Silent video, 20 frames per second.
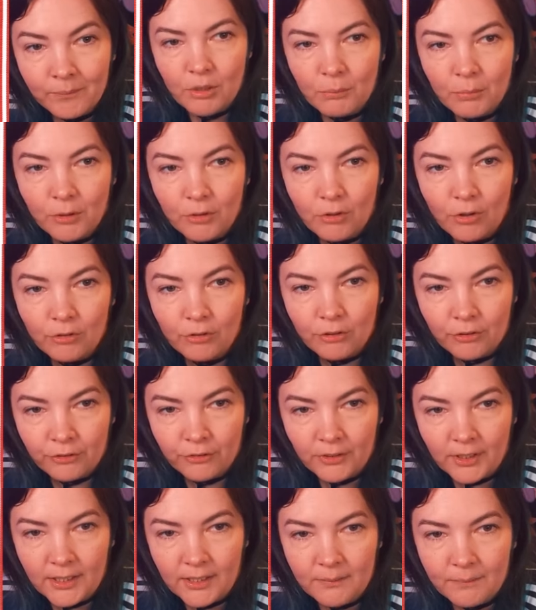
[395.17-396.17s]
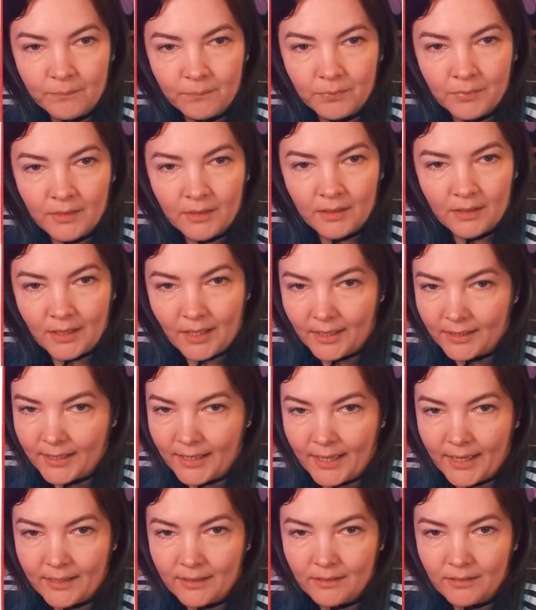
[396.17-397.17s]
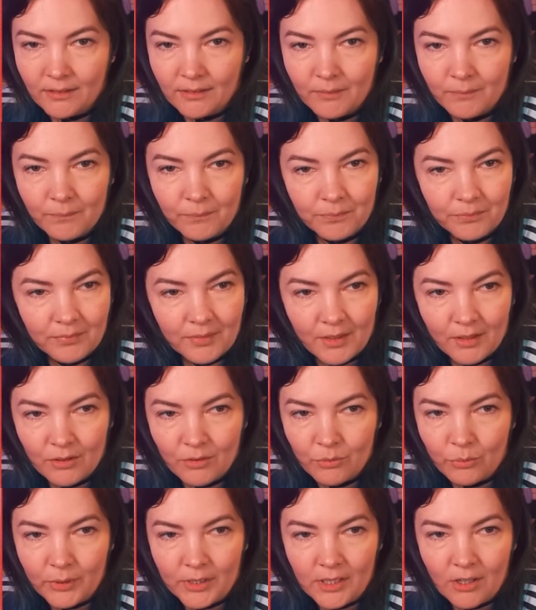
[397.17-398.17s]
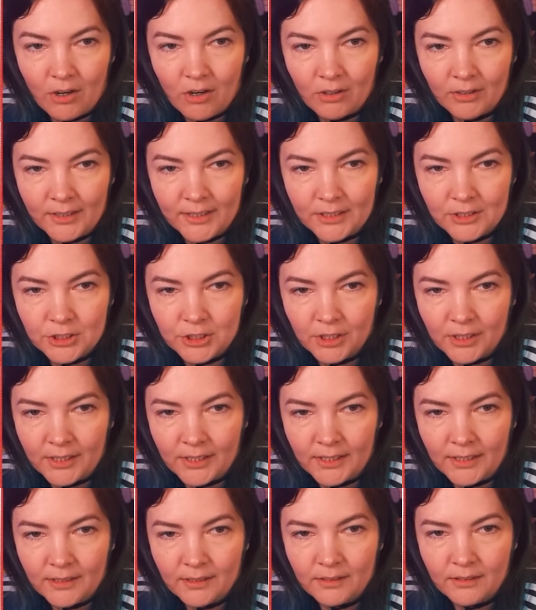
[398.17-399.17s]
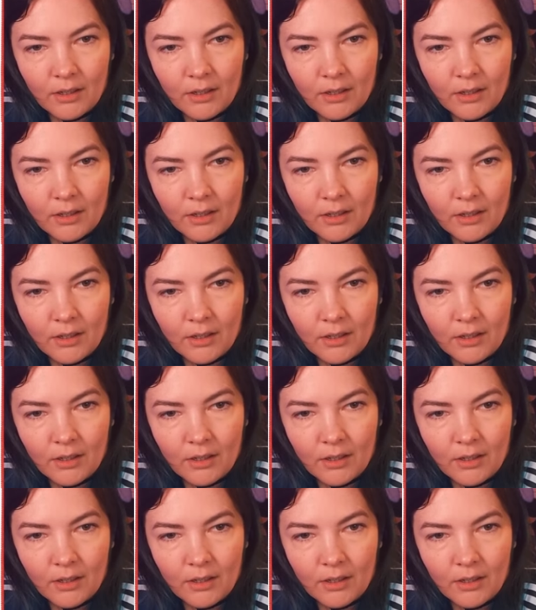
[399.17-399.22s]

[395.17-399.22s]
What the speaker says: Pornography, again, we are literally,